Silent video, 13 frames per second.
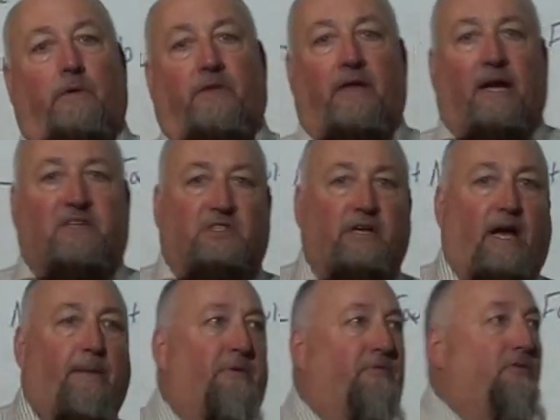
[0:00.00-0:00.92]
The next
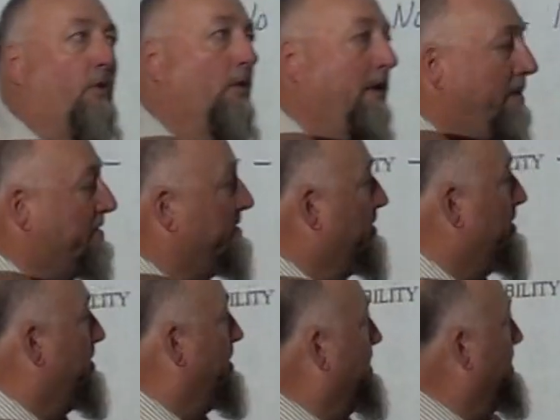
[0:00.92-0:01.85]
type of tort
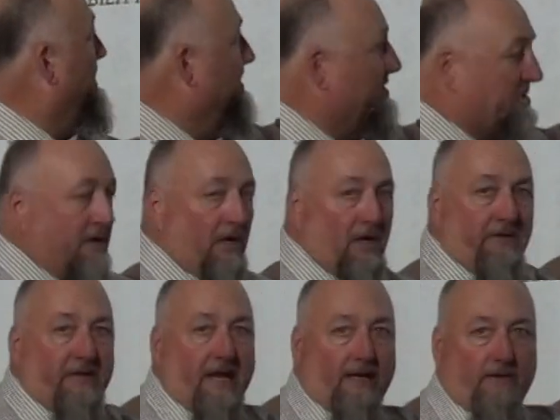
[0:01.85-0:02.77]
is
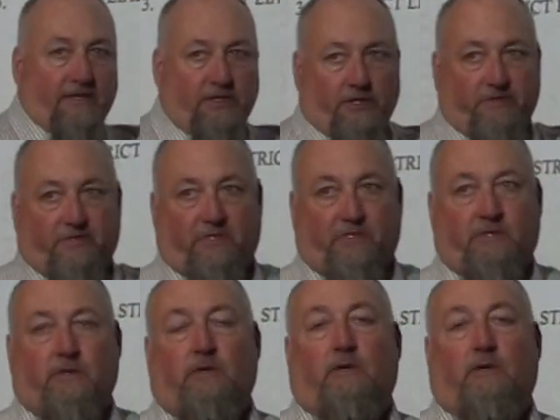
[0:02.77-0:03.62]
called negligence.